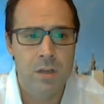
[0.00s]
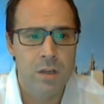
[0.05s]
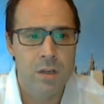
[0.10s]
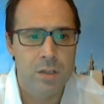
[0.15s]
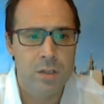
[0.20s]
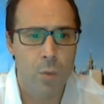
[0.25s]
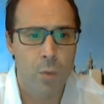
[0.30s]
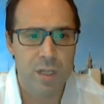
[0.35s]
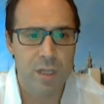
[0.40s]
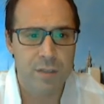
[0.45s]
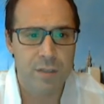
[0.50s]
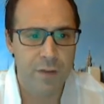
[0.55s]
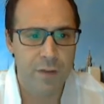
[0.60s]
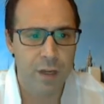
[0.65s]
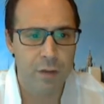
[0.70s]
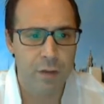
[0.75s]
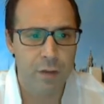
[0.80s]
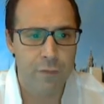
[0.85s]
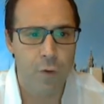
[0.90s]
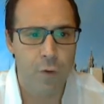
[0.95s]
So whilst
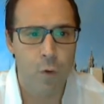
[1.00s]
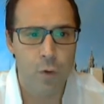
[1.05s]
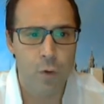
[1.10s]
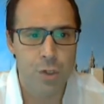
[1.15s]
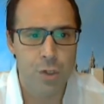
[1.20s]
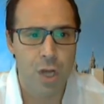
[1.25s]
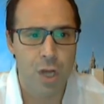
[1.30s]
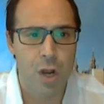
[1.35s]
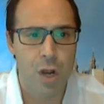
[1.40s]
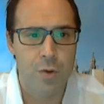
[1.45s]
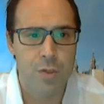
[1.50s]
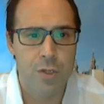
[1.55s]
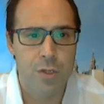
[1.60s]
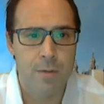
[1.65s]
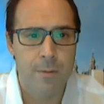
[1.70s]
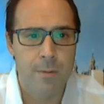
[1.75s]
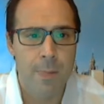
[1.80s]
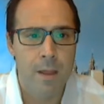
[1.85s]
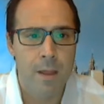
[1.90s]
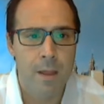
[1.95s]
figure 4
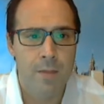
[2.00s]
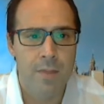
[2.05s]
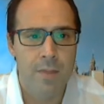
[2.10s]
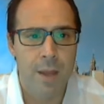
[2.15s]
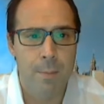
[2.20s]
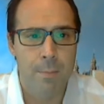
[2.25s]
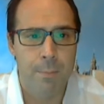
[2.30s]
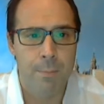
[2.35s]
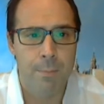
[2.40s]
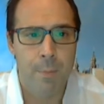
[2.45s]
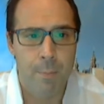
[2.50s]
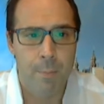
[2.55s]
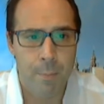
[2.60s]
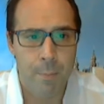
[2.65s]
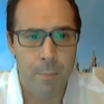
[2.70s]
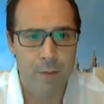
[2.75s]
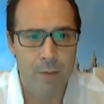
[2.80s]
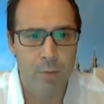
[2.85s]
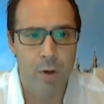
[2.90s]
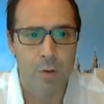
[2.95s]
shows that
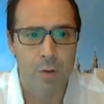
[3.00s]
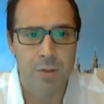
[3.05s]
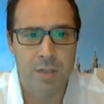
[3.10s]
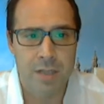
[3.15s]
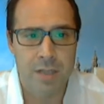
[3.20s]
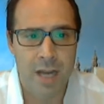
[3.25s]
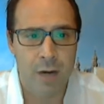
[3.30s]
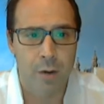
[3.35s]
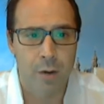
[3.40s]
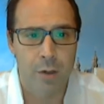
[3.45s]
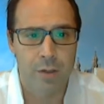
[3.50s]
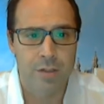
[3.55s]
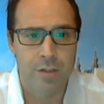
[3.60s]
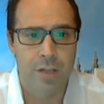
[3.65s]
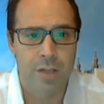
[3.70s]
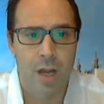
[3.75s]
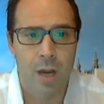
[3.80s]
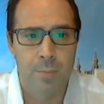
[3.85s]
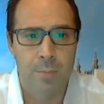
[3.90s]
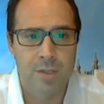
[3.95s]
payrolls in aggregate
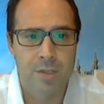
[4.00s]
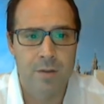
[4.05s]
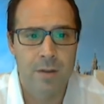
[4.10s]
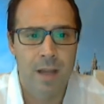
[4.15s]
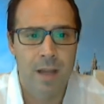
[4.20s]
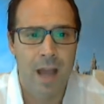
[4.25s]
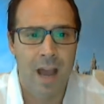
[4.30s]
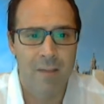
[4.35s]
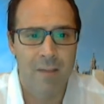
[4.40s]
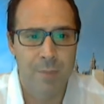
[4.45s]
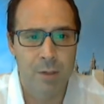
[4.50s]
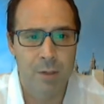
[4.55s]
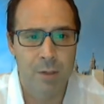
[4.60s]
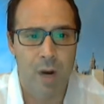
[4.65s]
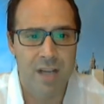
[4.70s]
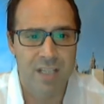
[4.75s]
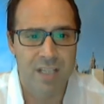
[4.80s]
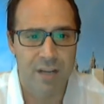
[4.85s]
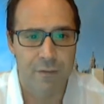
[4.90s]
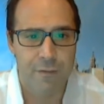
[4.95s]
terms have been
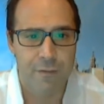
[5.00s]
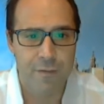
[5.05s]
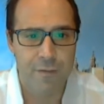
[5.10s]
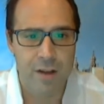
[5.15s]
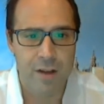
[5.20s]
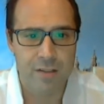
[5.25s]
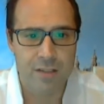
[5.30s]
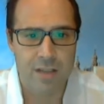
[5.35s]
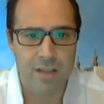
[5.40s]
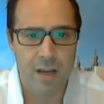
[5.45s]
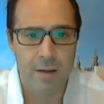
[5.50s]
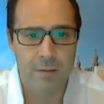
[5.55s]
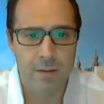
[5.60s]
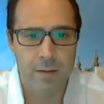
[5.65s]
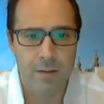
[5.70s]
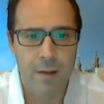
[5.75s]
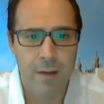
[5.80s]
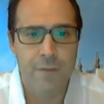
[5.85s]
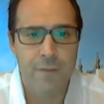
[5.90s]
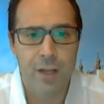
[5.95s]
rising faster,
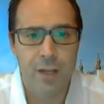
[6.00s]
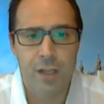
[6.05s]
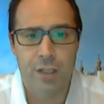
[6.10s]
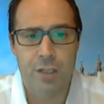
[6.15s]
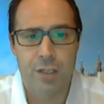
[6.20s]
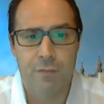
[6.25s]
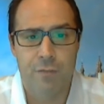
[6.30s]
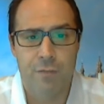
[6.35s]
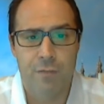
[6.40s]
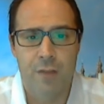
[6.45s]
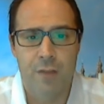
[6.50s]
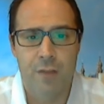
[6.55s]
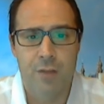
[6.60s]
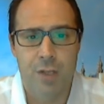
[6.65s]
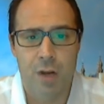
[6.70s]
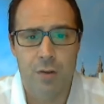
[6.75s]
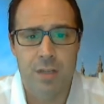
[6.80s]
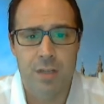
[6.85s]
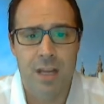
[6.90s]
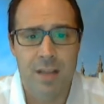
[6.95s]
figure 5
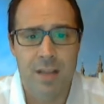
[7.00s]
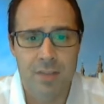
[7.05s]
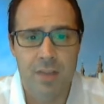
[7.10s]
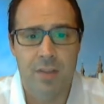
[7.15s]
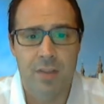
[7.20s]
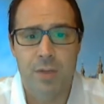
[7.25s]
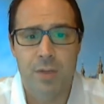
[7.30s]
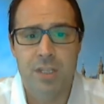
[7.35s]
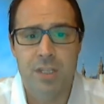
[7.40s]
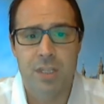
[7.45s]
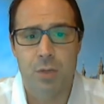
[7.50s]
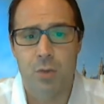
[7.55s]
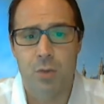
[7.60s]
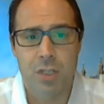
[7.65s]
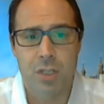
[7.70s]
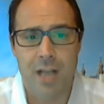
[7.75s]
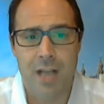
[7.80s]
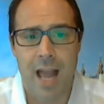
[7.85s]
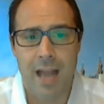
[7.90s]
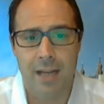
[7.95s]
shows that there is still
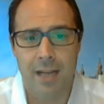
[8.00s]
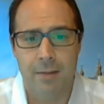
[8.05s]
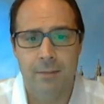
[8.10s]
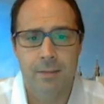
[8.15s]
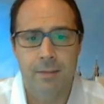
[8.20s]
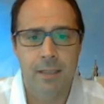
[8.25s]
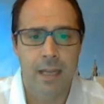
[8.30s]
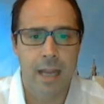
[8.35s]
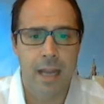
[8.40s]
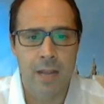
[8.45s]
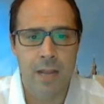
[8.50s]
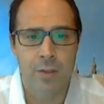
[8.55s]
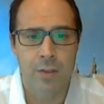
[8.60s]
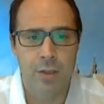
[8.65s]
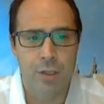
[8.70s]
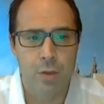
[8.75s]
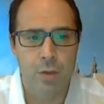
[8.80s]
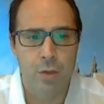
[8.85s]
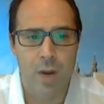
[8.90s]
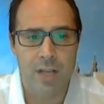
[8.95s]
slack in
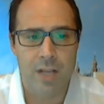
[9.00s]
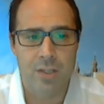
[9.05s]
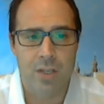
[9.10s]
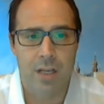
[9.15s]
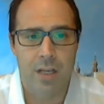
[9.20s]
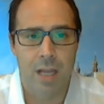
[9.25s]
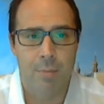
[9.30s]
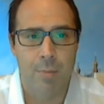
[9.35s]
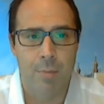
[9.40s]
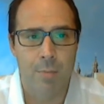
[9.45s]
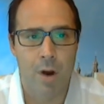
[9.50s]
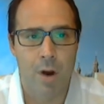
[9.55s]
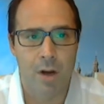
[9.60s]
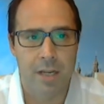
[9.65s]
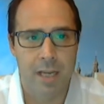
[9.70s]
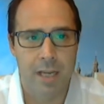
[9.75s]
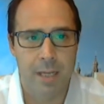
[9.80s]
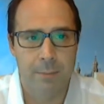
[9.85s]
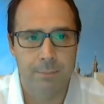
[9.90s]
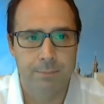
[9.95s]
the US labor
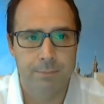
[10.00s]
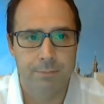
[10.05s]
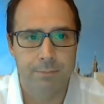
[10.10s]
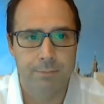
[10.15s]
market.